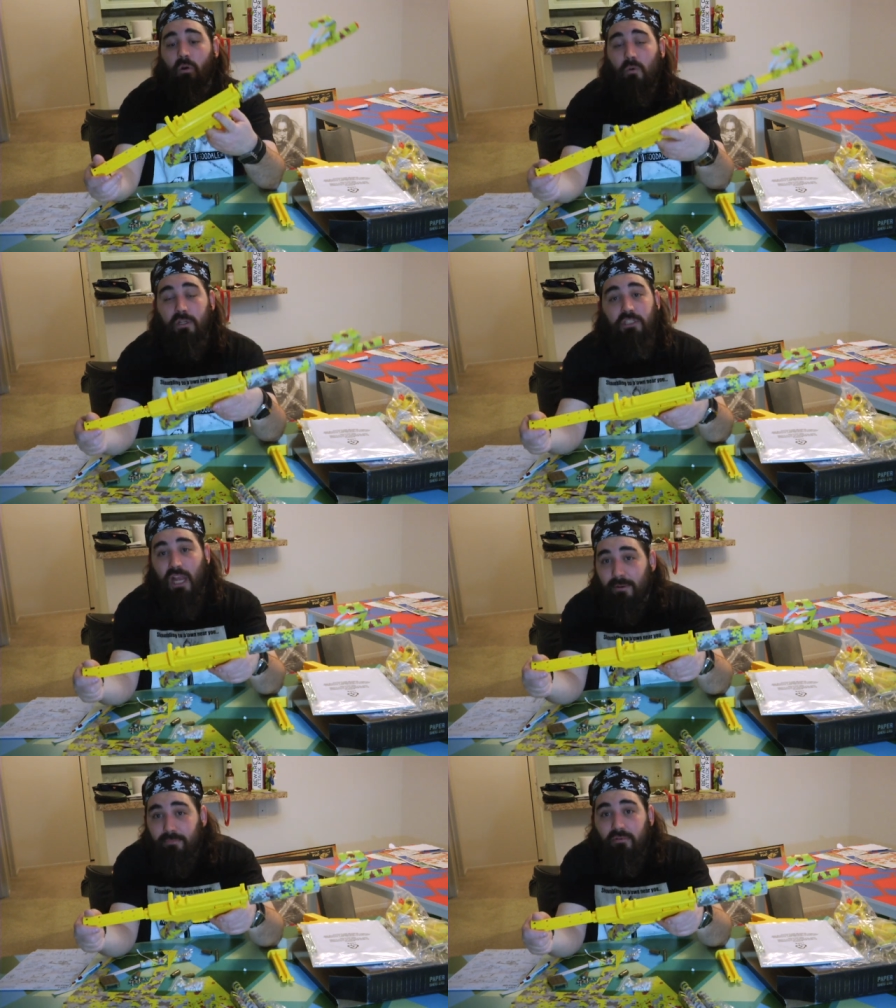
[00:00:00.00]
which
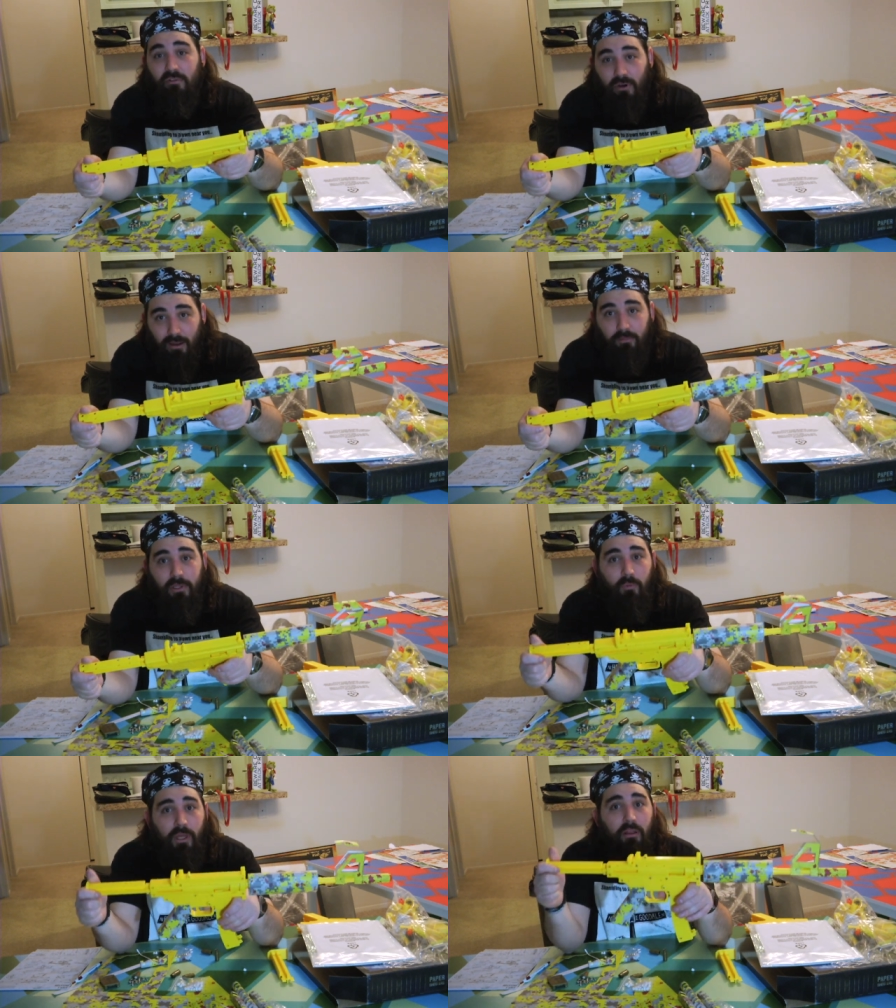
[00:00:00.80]
I
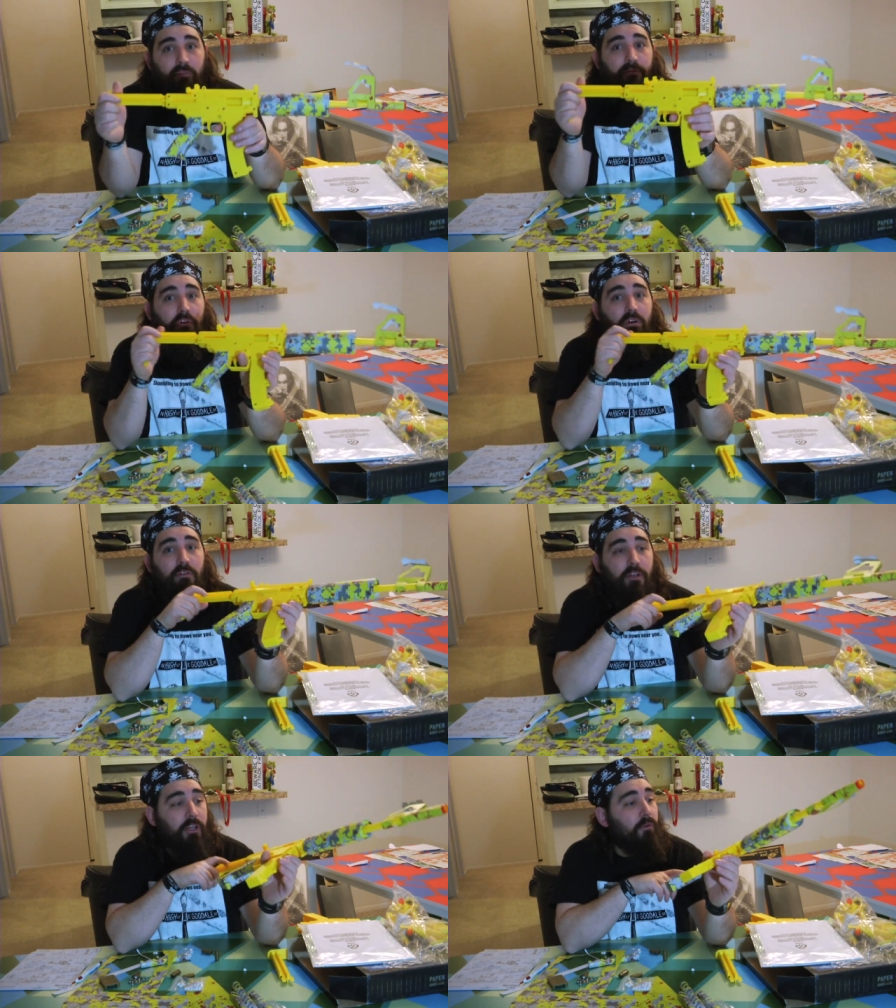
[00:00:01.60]
probably will for
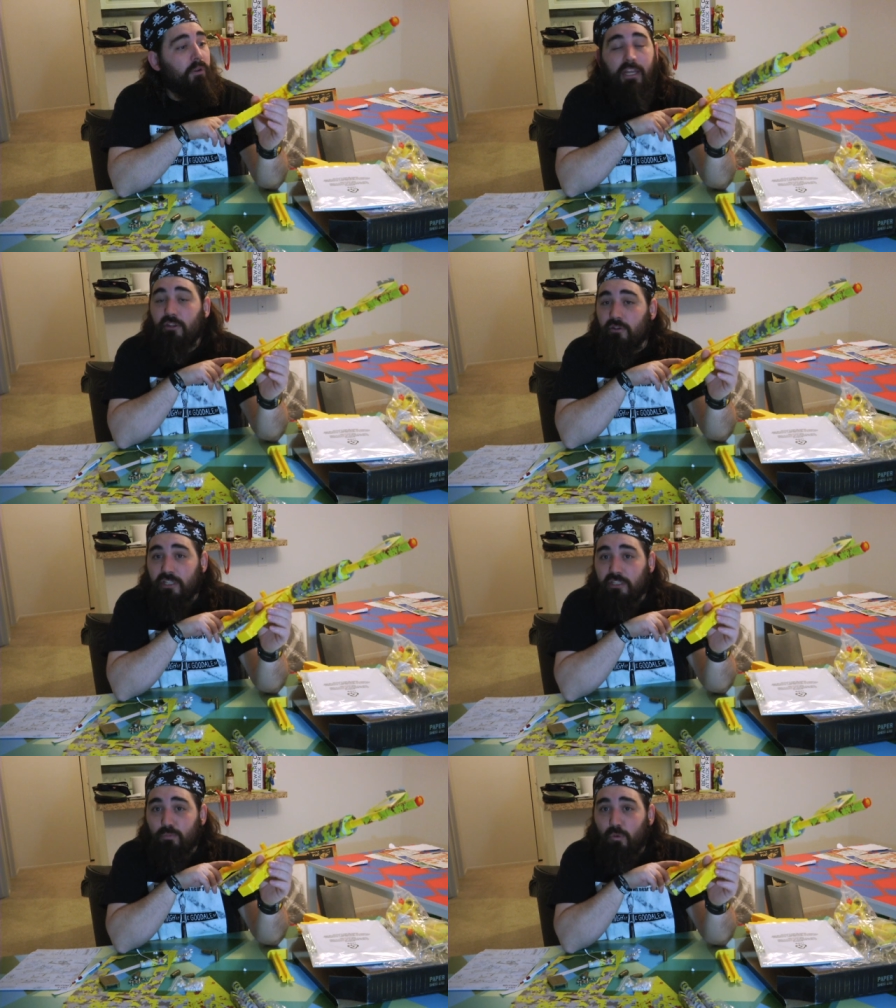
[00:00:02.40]
you know and use
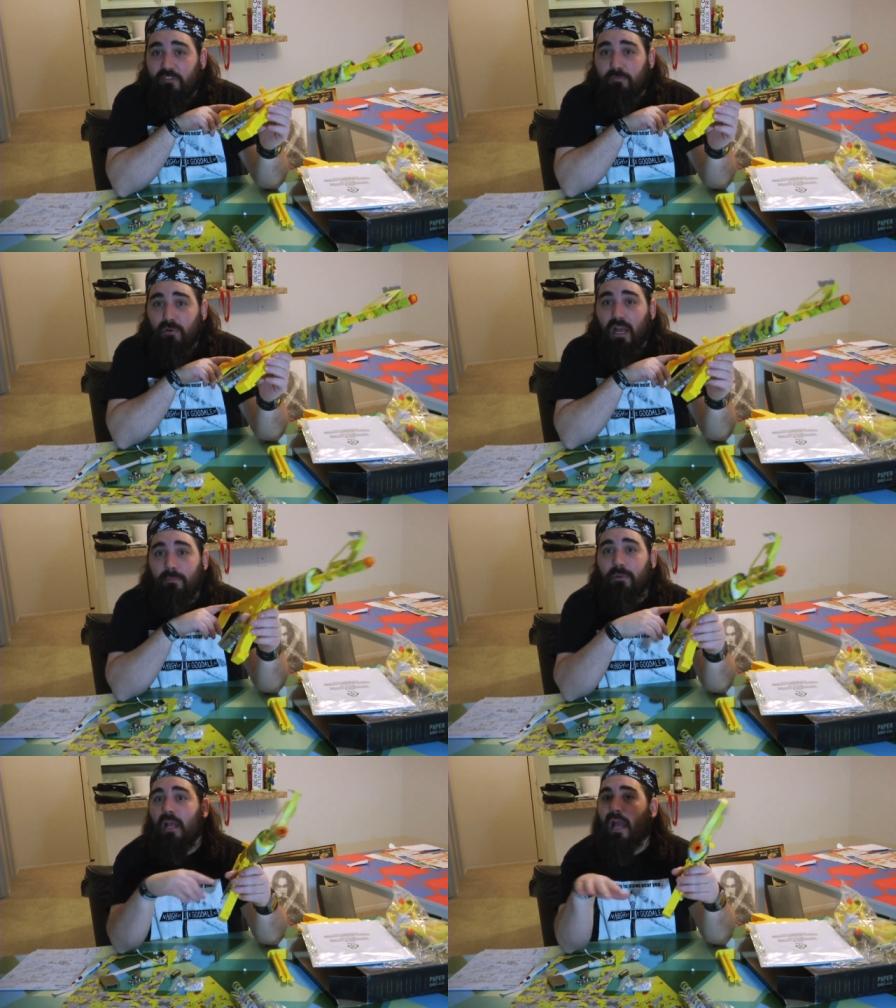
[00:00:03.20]
as movie
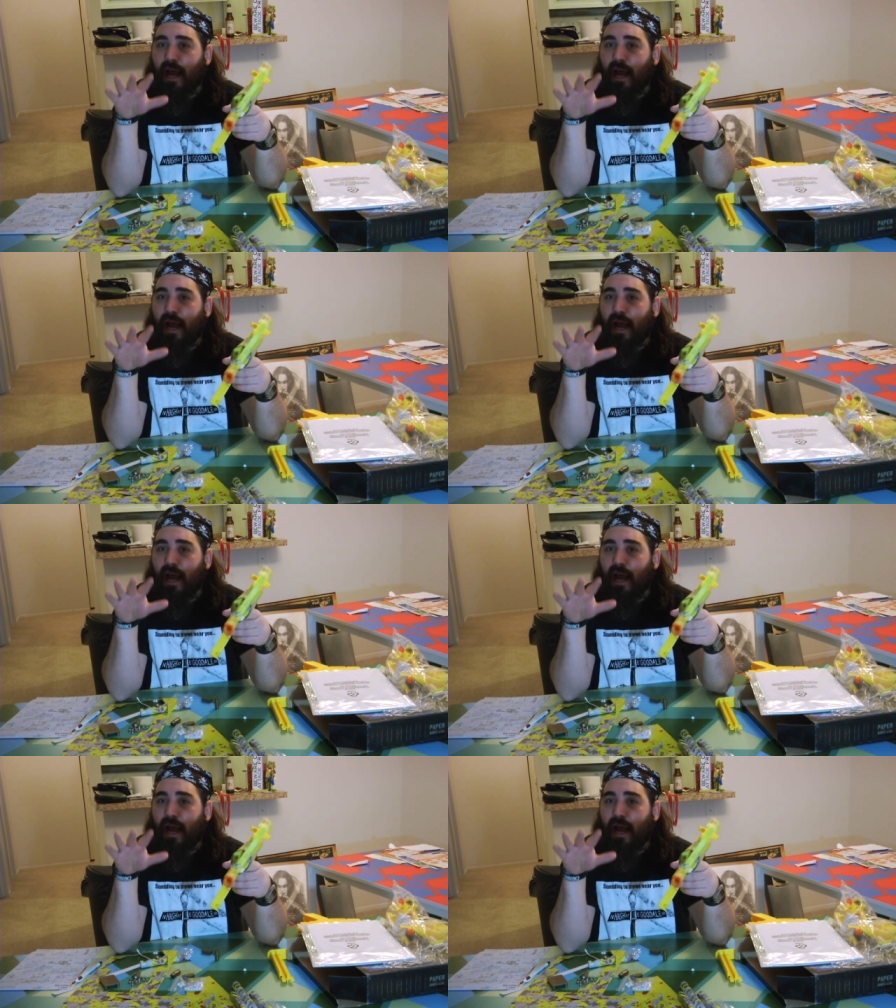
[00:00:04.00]
props.